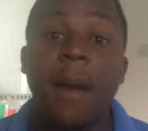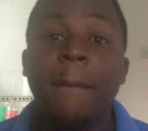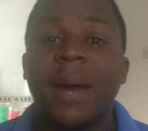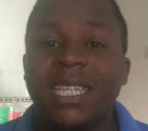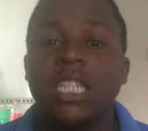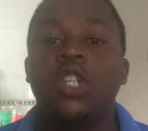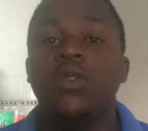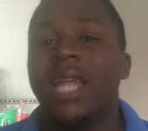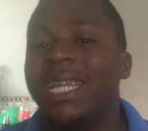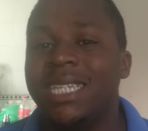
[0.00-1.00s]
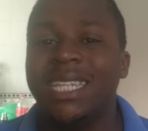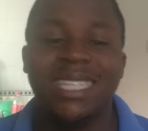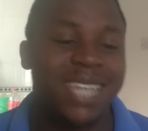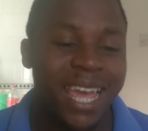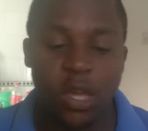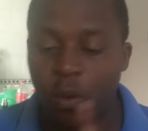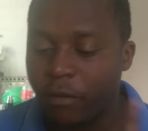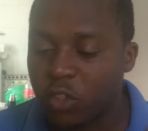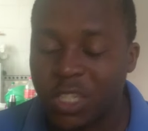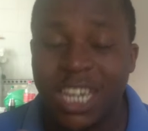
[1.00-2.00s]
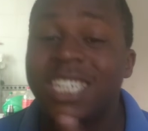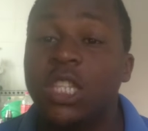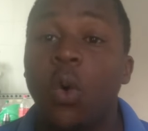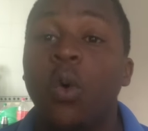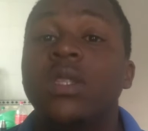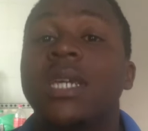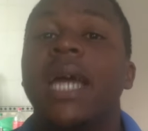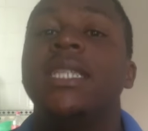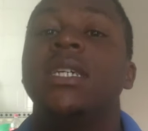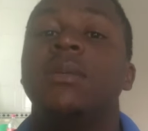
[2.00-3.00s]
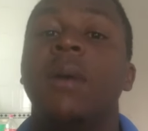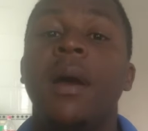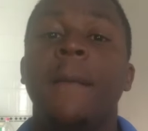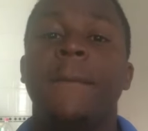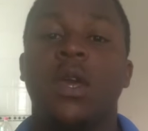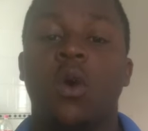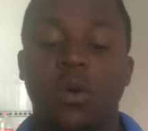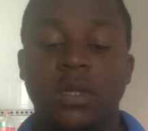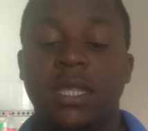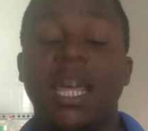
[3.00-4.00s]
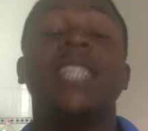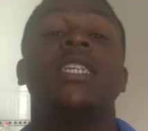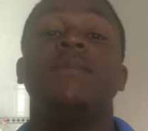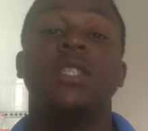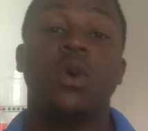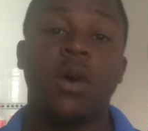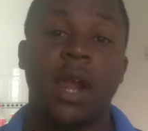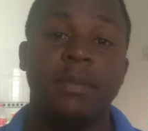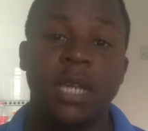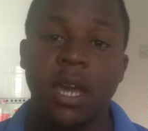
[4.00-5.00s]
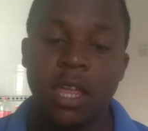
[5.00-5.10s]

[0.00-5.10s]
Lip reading: But at United, it's like you have to change the whole entire team, because that team is corrupt.